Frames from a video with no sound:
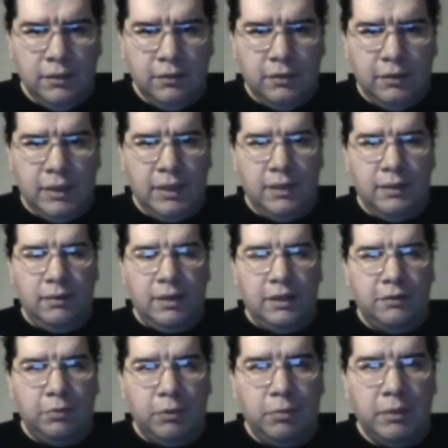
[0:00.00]
So then
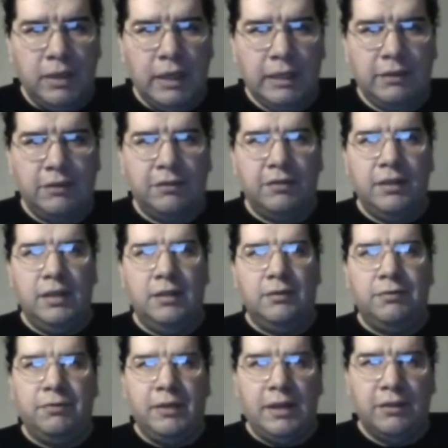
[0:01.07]
that's where we got to see
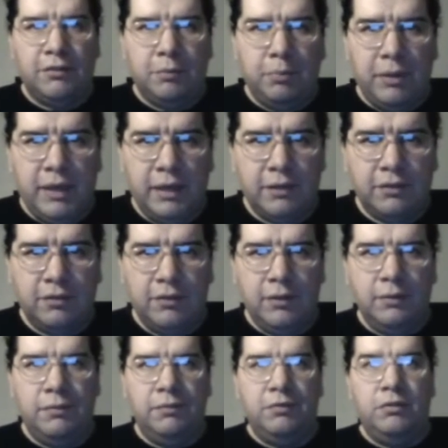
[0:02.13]
the flashbacks
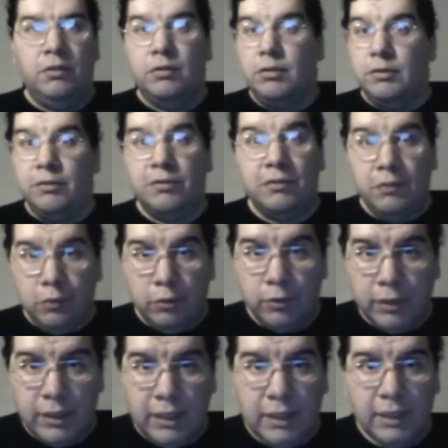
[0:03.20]
of Joker's
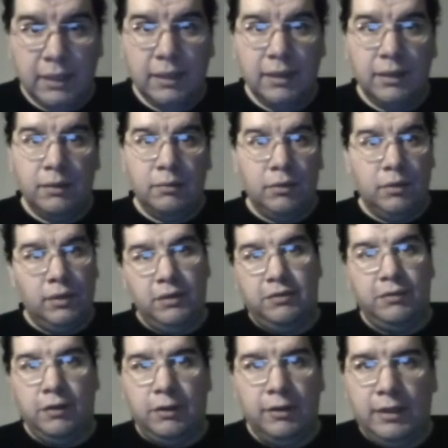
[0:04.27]
story, where he
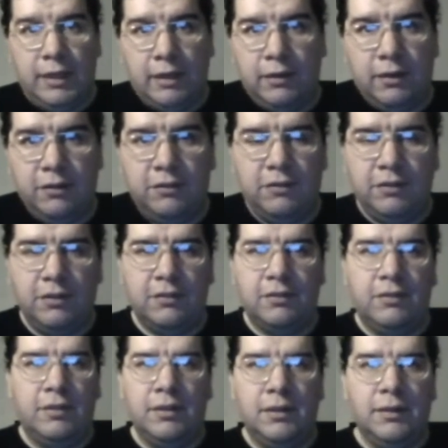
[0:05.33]
started out as
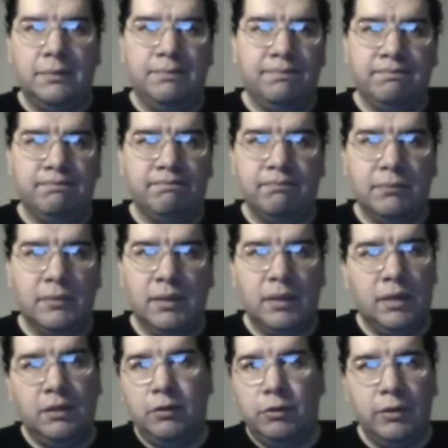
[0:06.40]
just uh,
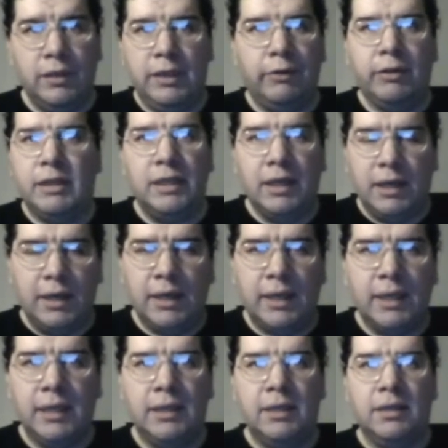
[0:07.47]
an ordinary
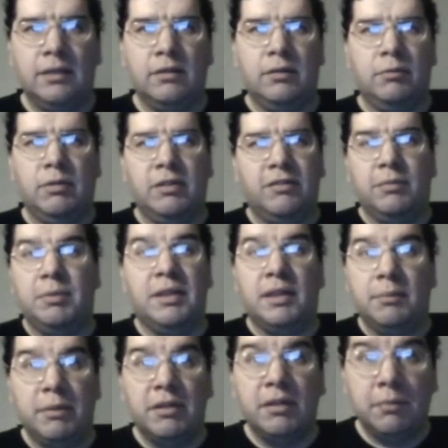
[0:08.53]
guy. You know, he wants to
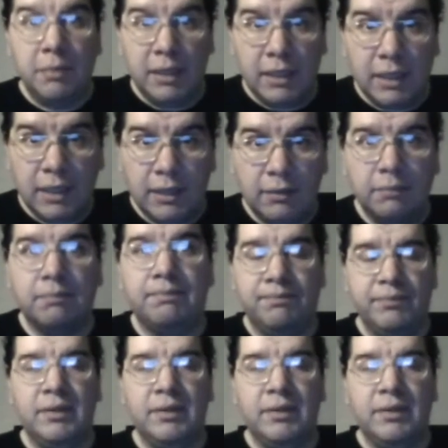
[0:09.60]
become a comedian,